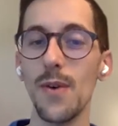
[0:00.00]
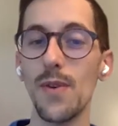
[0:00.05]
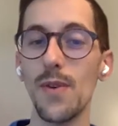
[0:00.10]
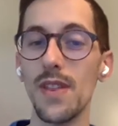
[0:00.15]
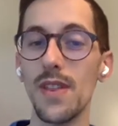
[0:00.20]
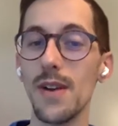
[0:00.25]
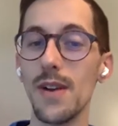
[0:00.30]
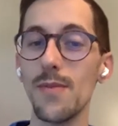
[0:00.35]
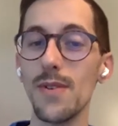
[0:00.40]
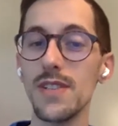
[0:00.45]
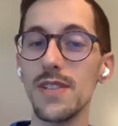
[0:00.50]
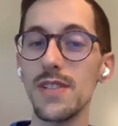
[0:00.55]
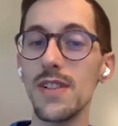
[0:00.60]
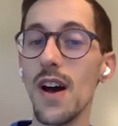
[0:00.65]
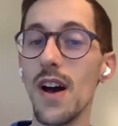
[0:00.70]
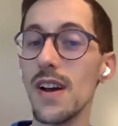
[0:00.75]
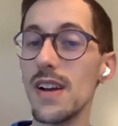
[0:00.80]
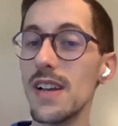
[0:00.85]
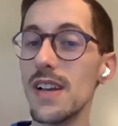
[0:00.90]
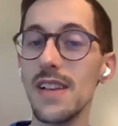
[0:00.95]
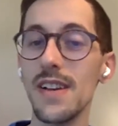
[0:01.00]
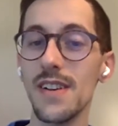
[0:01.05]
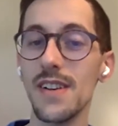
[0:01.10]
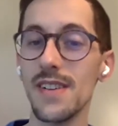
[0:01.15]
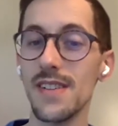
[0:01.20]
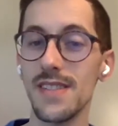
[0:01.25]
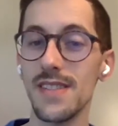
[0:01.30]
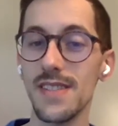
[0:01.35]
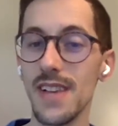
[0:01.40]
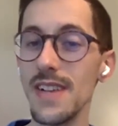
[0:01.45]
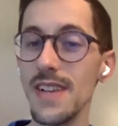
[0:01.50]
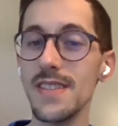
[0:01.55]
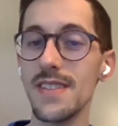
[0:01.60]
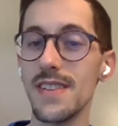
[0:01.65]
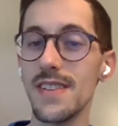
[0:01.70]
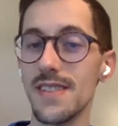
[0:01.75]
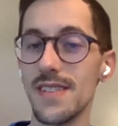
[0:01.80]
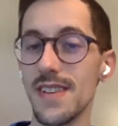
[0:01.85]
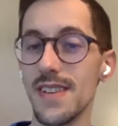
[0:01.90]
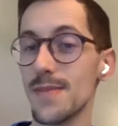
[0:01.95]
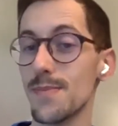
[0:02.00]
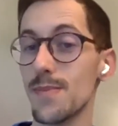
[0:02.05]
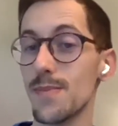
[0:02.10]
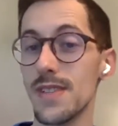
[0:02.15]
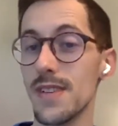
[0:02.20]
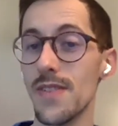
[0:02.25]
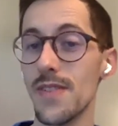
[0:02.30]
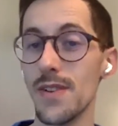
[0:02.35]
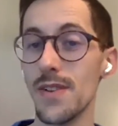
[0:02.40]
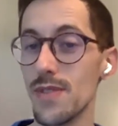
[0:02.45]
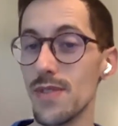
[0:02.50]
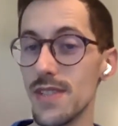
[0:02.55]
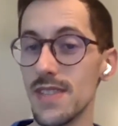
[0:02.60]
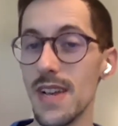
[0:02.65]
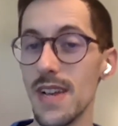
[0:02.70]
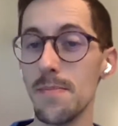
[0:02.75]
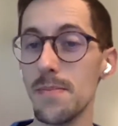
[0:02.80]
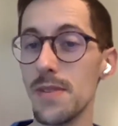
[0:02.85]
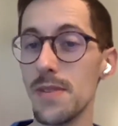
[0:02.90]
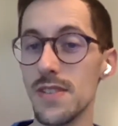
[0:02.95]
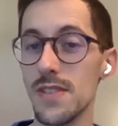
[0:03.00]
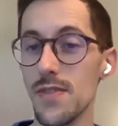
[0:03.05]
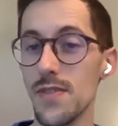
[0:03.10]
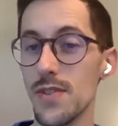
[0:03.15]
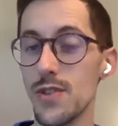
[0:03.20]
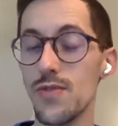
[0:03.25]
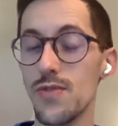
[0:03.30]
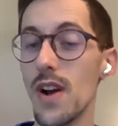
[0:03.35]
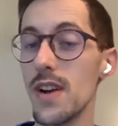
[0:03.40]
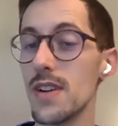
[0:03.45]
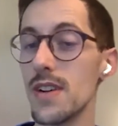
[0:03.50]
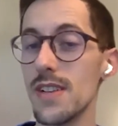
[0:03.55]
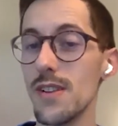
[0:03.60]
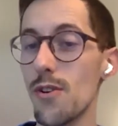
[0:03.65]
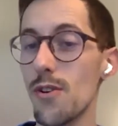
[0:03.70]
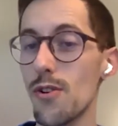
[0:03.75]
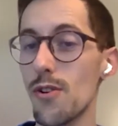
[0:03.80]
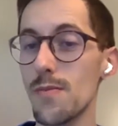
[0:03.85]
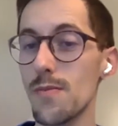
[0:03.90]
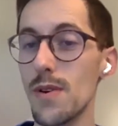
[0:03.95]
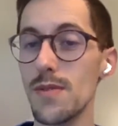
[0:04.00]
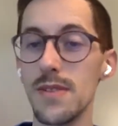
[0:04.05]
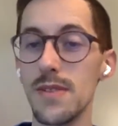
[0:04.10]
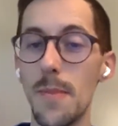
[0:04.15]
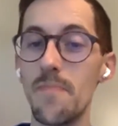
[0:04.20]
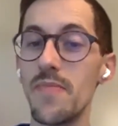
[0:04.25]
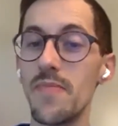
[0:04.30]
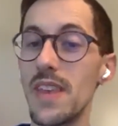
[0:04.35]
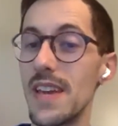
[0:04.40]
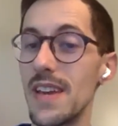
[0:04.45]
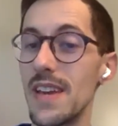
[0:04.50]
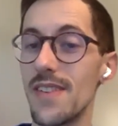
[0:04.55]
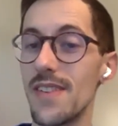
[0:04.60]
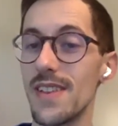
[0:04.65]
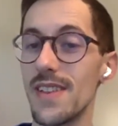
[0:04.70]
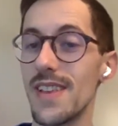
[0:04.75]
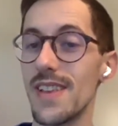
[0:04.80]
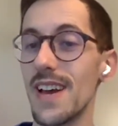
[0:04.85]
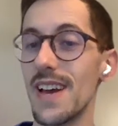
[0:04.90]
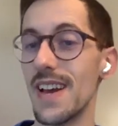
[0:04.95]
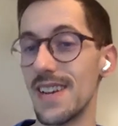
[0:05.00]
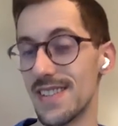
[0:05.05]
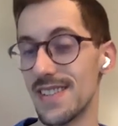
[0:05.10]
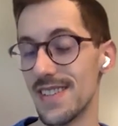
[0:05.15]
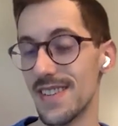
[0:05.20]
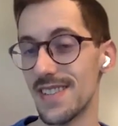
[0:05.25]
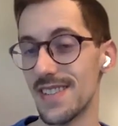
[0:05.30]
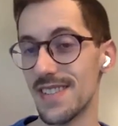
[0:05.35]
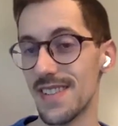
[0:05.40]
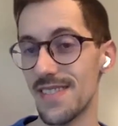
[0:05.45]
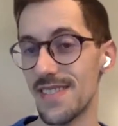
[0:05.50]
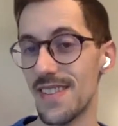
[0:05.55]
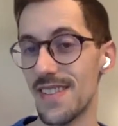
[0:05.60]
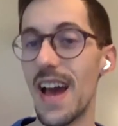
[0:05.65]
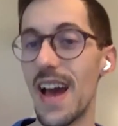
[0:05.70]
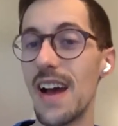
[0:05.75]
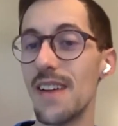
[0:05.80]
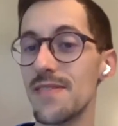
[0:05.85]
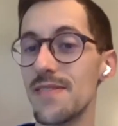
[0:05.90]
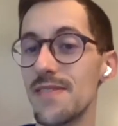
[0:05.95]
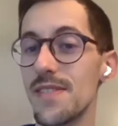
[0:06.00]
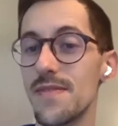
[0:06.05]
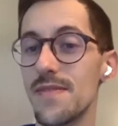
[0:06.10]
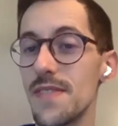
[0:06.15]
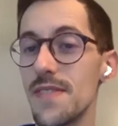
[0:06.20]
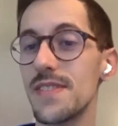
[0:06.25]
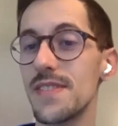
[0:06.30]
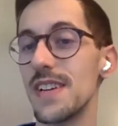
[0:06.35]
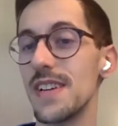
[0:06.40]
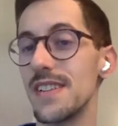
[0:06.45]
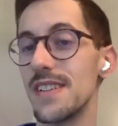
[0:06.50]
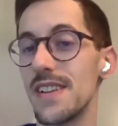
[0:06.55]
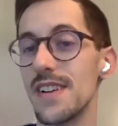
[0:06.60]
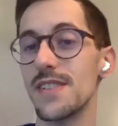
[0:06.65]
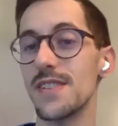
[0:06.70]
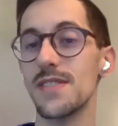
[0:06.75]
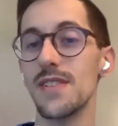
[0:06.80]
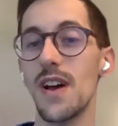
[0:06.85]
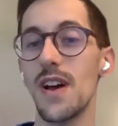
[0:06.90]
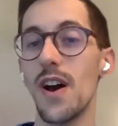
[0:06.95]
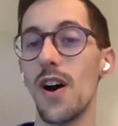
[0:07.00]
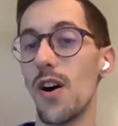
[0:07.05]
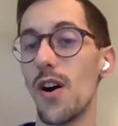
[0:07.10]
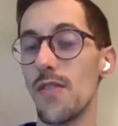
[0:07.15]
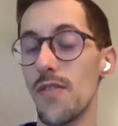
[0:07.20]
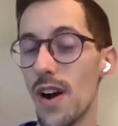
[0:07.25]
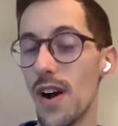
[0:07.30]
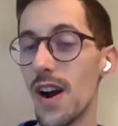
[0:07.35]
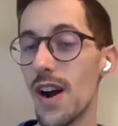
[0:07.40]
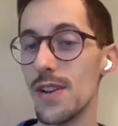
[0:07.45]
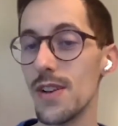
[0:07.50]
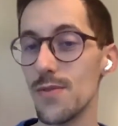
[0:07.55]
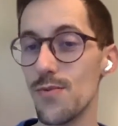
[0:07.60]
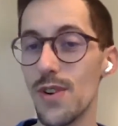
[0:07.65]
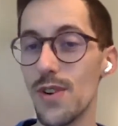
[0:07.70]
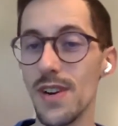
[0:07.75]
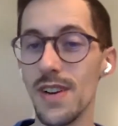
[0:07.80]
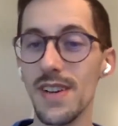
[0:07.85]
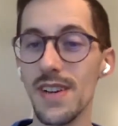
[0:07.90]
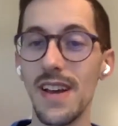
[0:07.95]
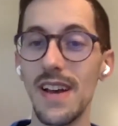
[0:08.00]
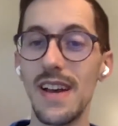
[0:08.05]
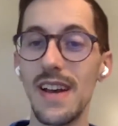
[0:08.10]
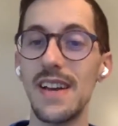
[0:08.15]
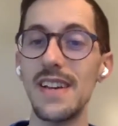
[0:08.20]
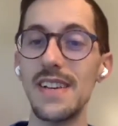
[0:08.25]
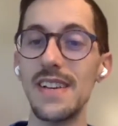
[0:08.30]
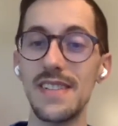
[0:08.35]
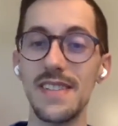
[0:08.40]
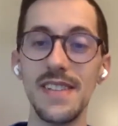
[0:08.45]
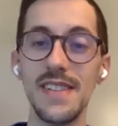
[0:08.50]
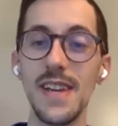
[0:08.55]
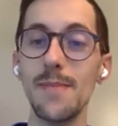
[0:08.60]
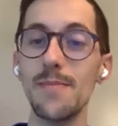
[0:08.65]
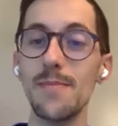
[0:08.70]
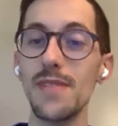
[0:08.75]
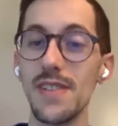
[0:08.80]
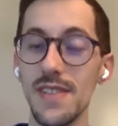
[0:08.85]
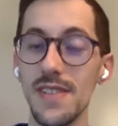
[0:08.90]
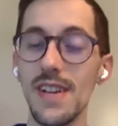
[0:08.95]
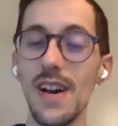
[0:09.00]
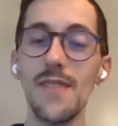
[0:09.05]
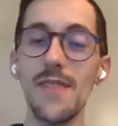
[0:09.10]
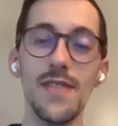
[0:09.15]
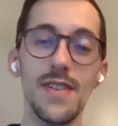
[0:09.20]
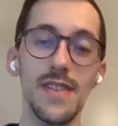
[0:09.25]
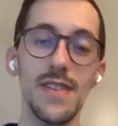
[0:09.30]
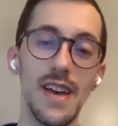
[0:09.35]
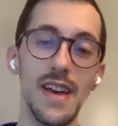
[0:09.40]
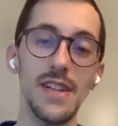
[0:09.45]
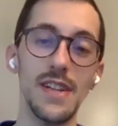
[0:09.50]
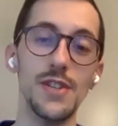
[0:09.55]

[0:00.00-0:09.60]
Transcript: when there was not a clear consensus that specific receptors for drugs and hormones even existed. After 15 years of hard work, his team discovered